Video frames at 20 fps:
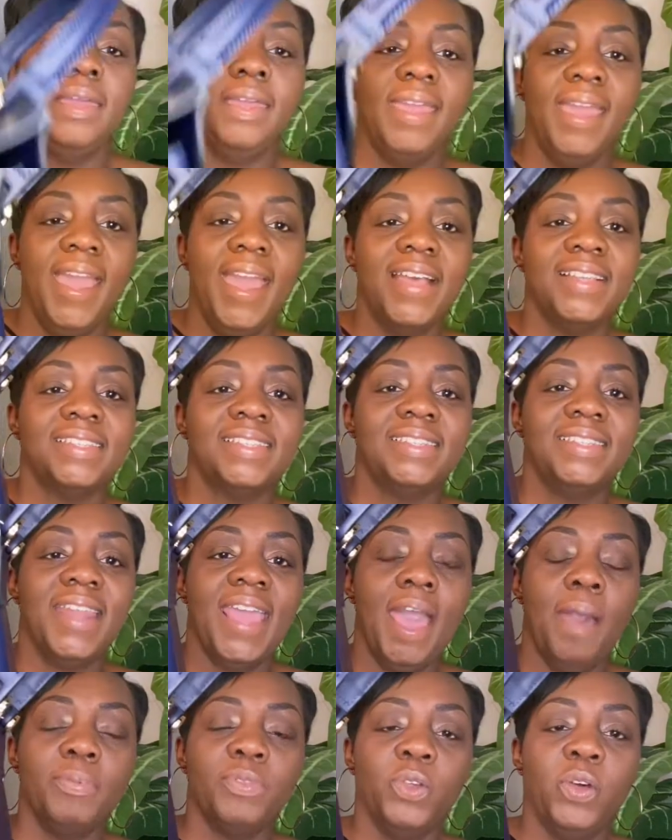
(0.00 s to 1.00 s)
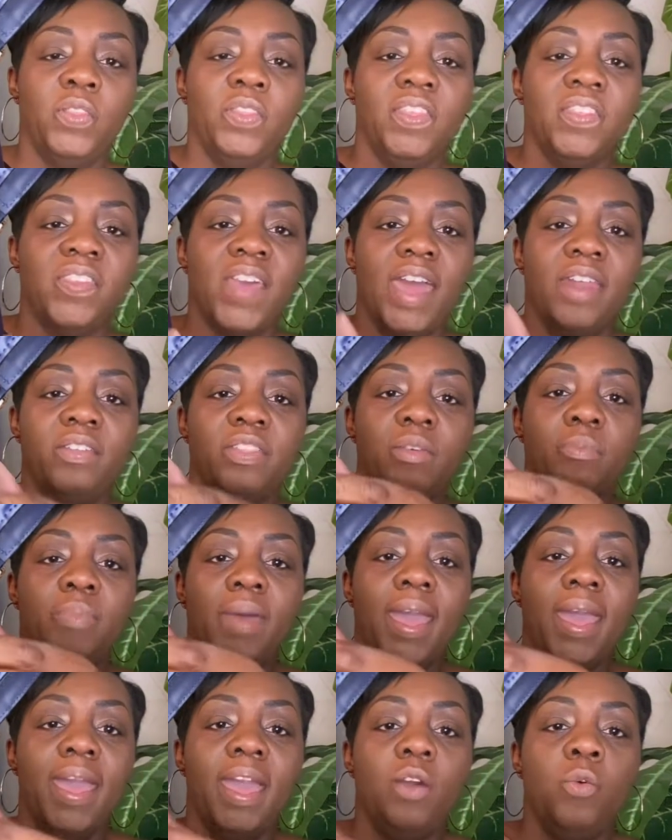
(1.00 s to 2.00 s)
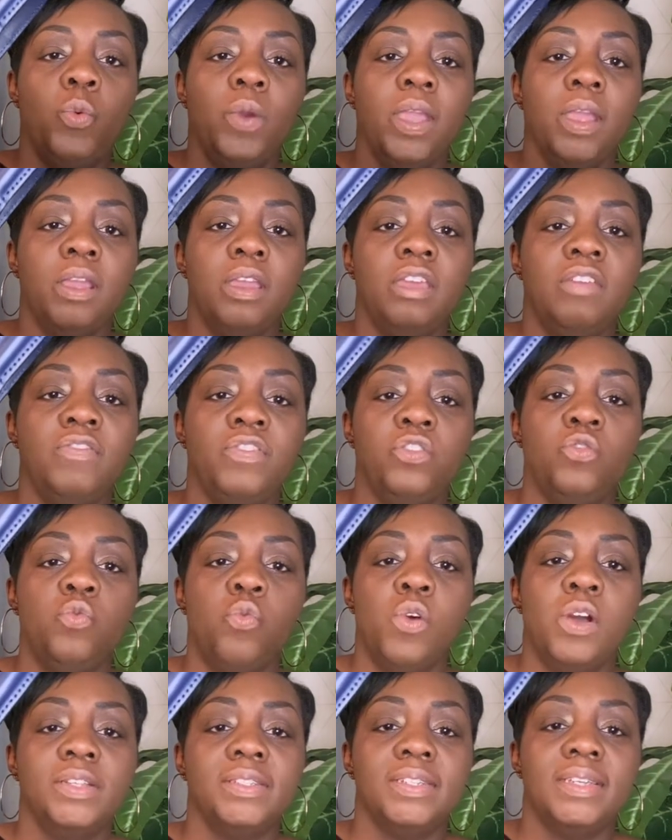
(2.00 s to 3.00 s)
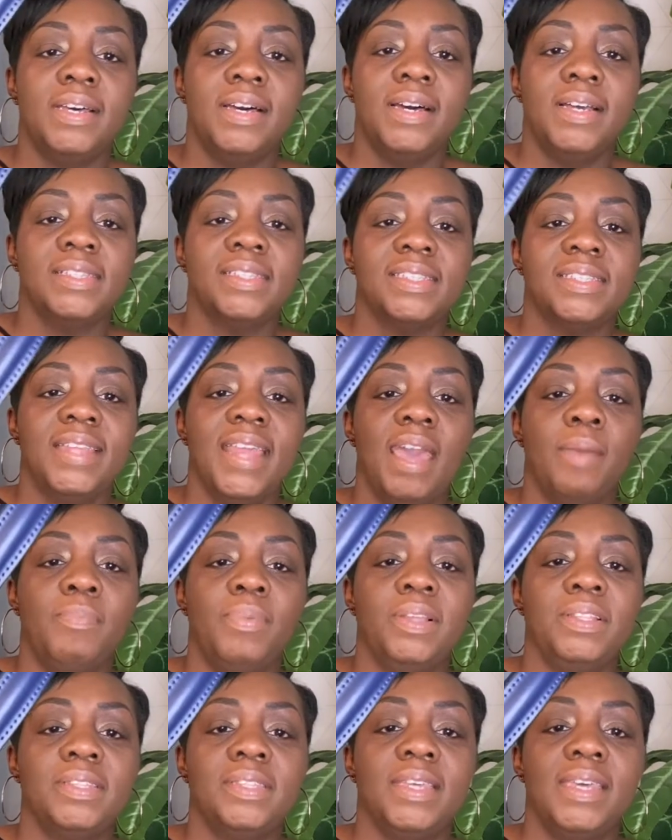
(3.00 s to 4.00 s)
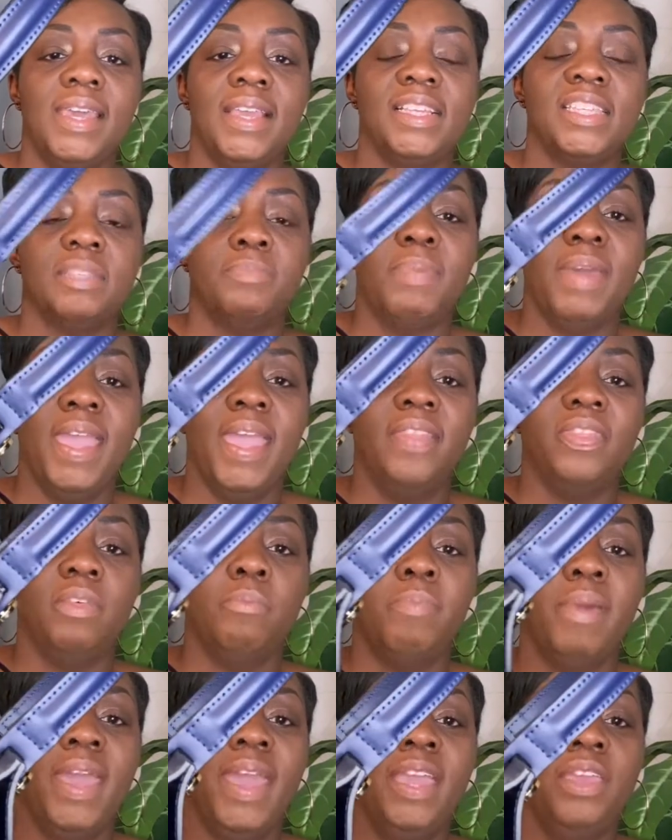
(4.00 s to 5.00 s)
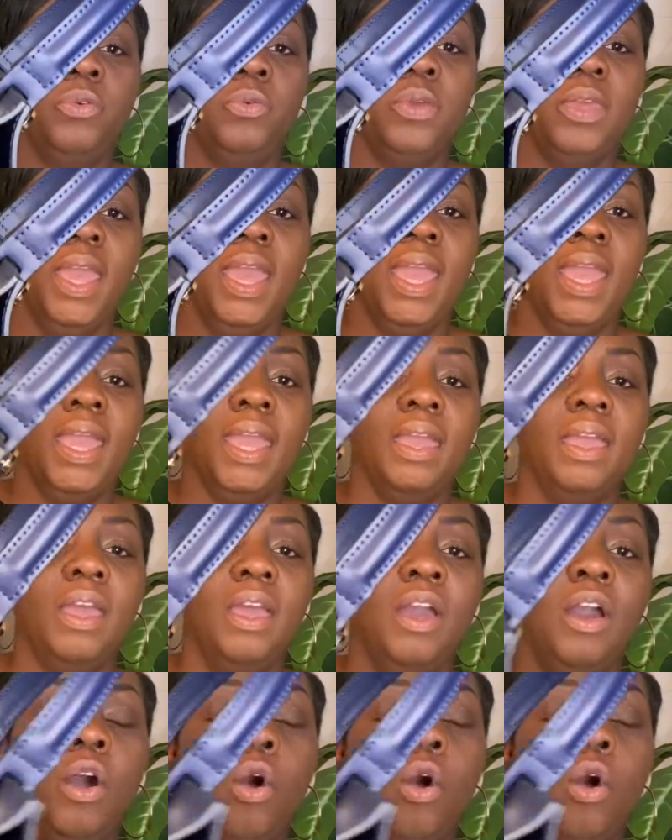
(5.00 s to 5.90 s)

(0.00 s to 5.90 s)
It has snaps on the side of the bag where if you want to unsnap it to expand the bag, you can.